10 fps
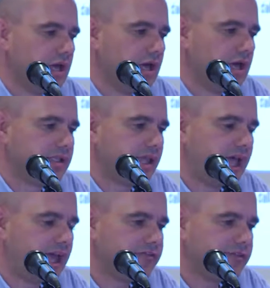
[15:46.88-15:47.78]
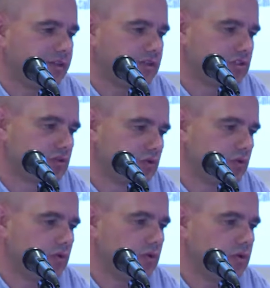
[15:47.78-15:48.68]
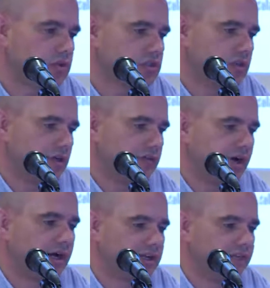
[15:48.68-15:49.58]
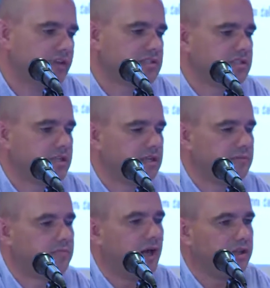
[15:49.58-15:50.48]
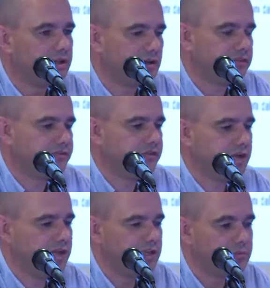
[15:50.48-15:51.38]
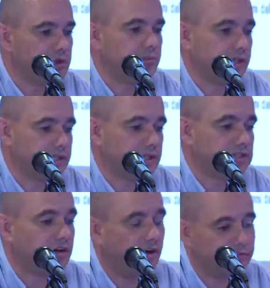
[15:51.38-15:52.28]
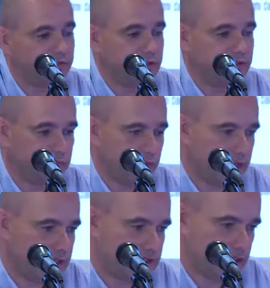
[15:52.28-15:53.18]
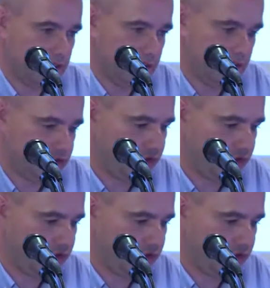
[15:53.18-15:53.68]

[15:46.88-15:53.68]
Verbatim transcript: uh, that have uh, schools of archivism, paleography, diplomatics offering degrees in these